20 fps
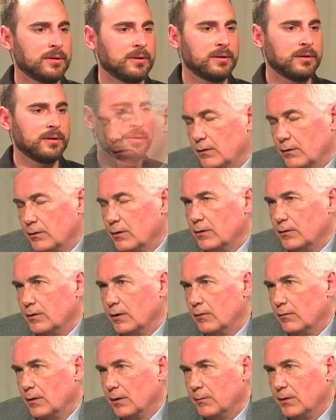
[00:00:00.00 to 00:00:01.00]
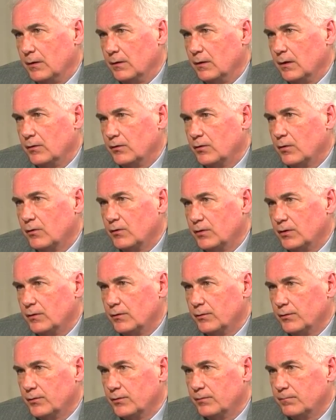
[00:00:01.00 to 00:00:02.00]
It's not. No, no. I mean, uh,
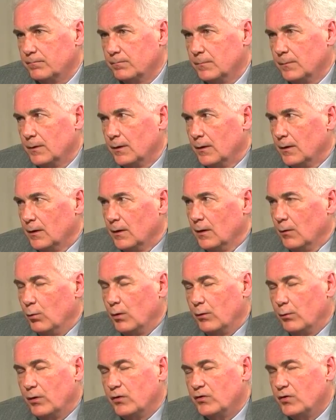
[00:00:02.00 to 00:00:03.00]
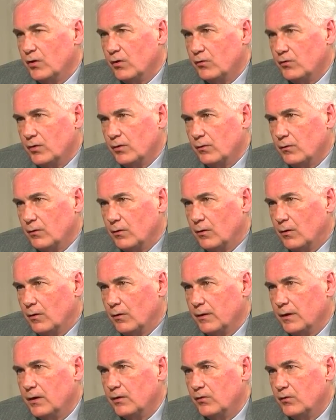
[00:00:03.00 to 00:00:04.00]
Churchill's what, what Churchill
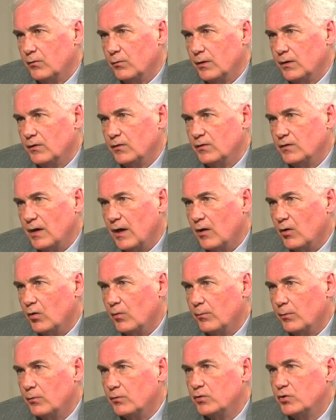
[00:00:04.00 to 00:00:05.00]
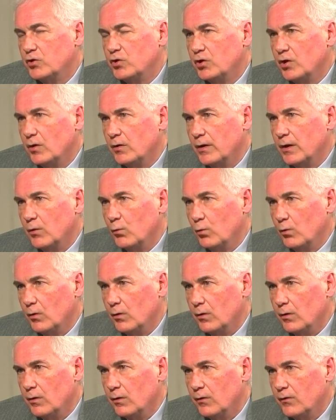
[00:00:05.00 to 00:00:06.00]
called history's terrible, chilling
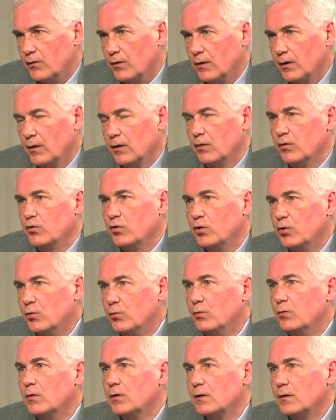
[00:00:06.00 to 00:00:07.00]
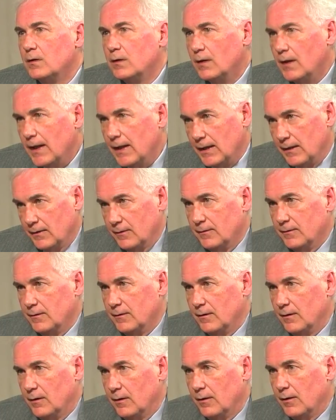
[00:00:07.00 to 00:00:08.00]
words: "Too late."
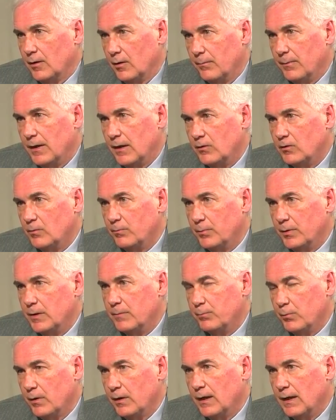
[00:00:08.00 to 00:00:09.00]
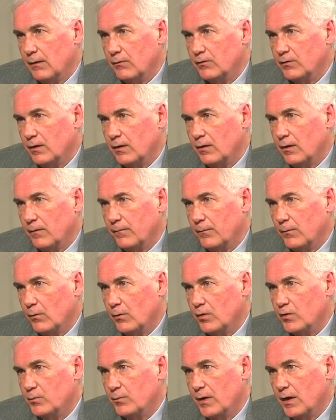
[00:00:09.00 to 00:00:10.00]
uh, are about to be pronounced on our
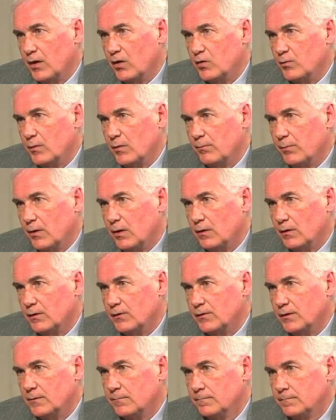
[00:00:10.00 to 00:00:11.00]
forest management policy.